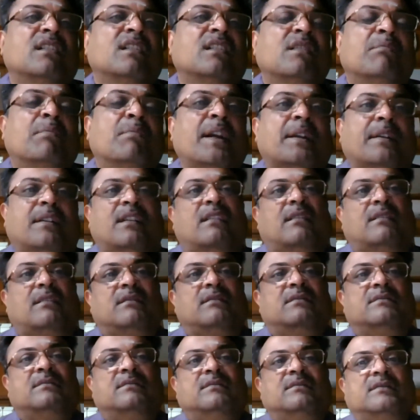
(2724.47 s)
But
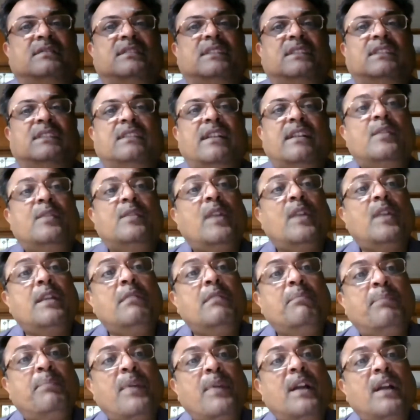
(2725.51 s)
there is one
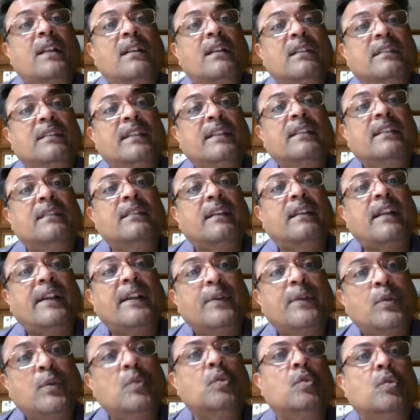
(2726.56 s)
important thing that I
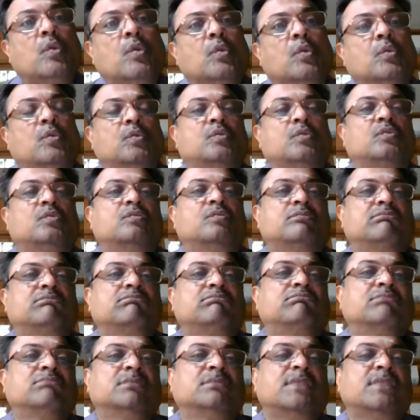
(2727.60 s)
do.
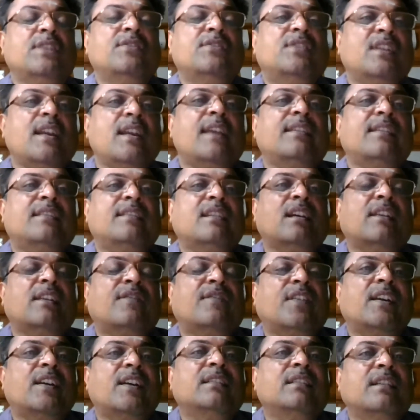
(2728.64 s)
In GST, I
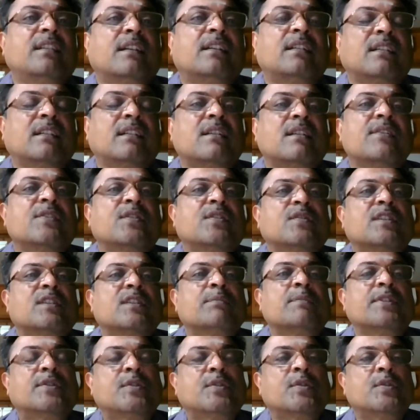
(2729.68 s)
file the returns with
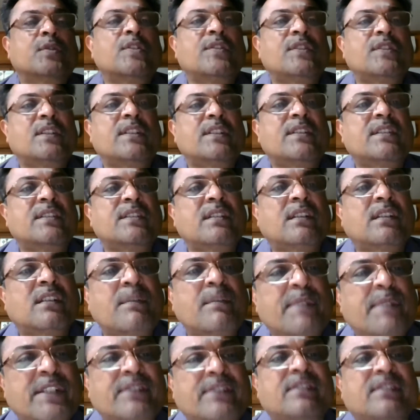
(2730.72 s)
my jurisdictional
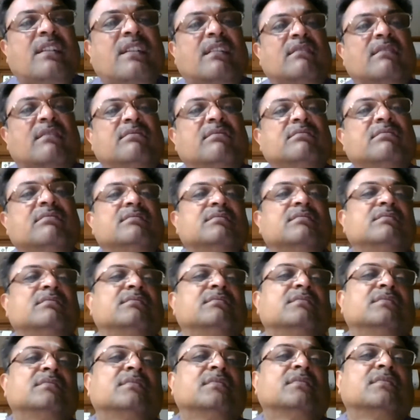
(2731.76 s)
commissioner,
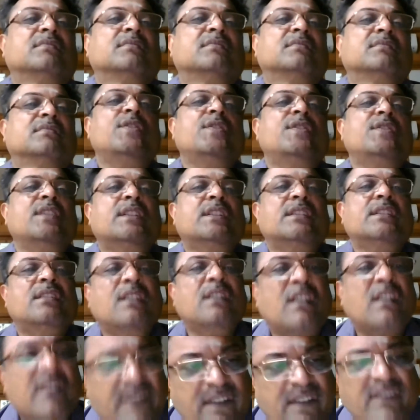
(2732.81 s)

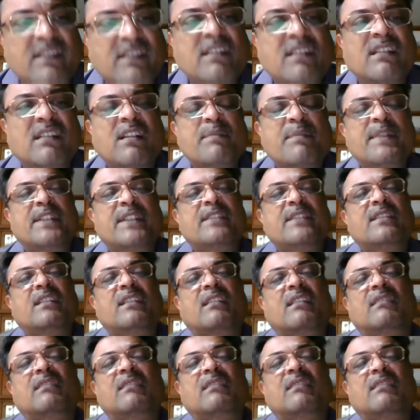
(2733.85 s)
jurisdictional assistant commissioner.